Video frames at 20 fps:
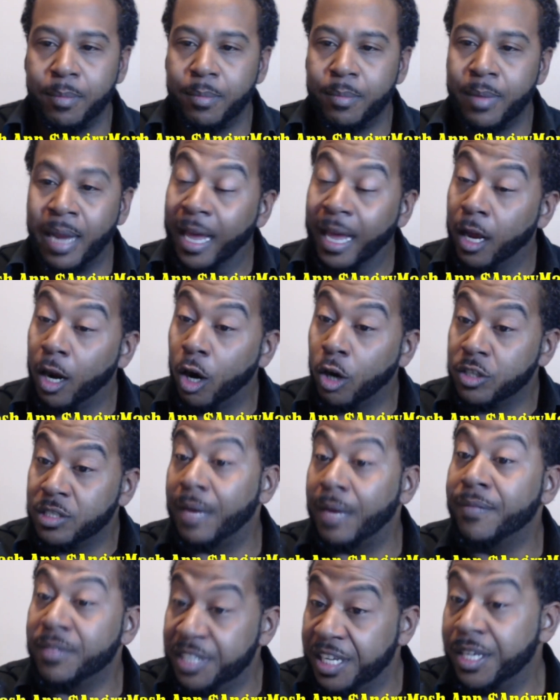like her
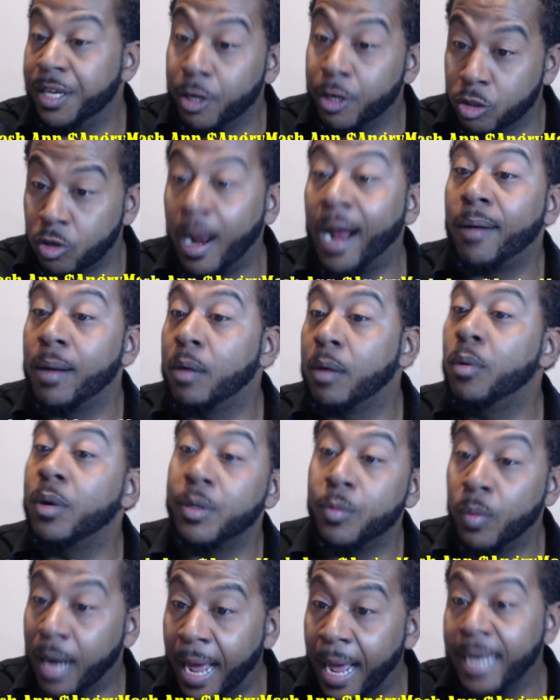17-year track record
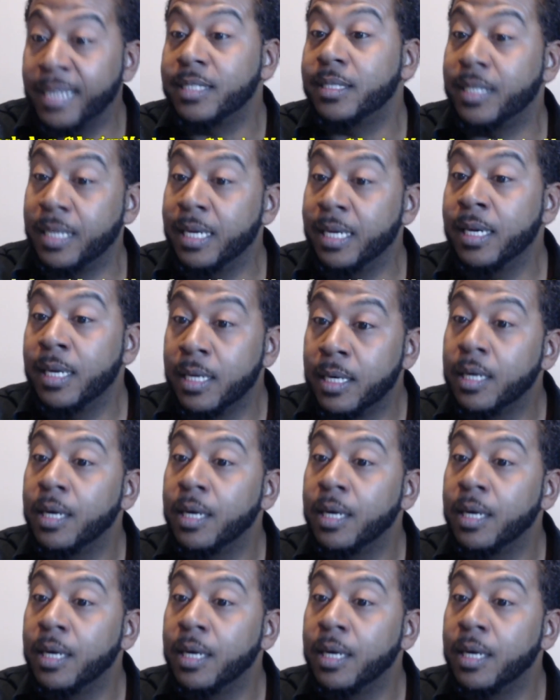with Ice-T,